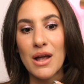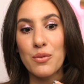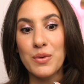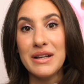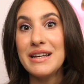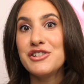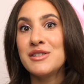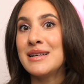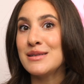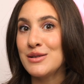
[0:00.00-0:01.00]
really
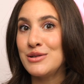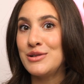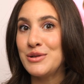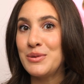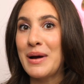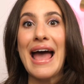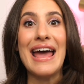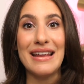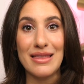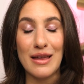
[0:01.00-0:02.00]
just doesn't do
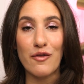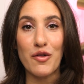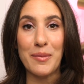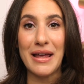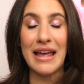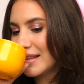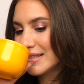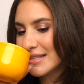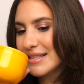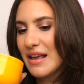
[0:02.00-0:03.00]
anything for me.
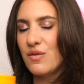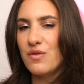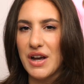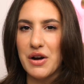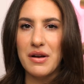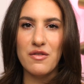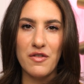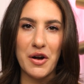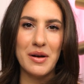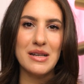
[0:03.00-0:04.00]
This is a very,
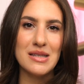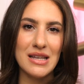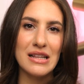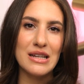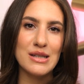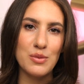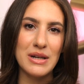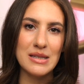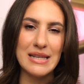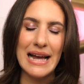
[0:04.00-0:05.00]
very sickly
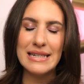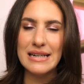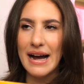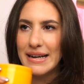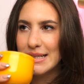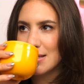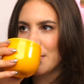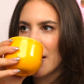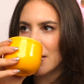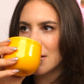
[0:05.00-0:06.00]
sweet scent. It kind of
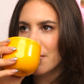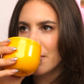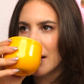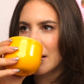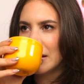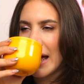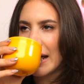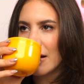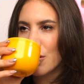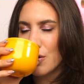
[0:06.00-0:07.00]
smells
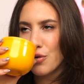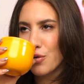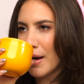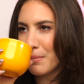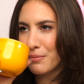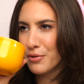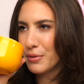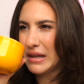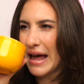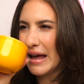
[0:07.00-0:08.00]
like creme
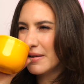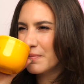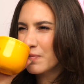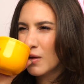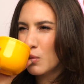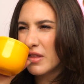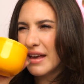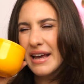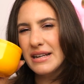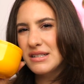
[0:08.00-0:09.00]
brulee with a
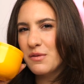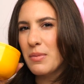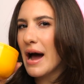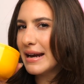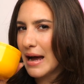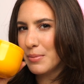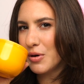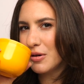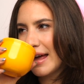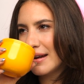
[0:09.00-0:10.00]
hint of
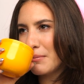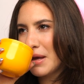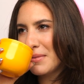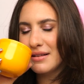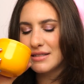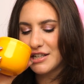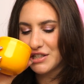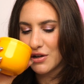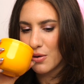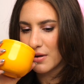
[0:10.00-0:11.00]
pineapple and maybe a touch
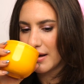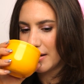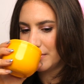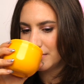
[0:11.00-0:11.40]
of coconut.